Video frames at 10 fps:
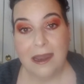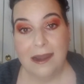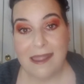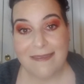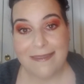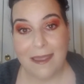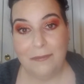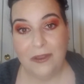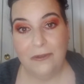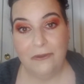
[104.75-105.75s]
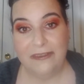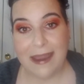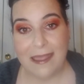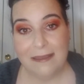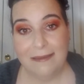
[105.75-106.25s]
except
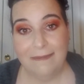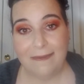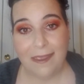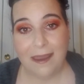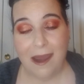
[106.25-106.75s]
Tuesdays.